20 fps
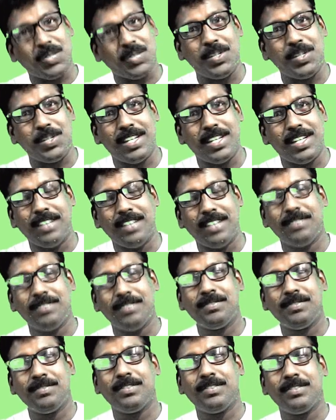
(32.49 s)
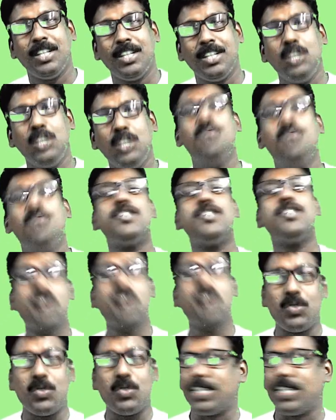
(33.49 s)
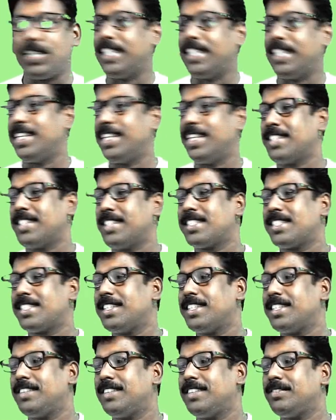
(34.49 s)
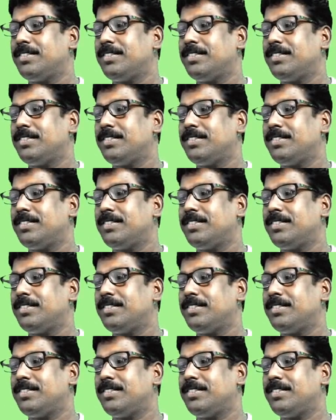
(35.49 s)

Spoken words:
question, you must know certain things.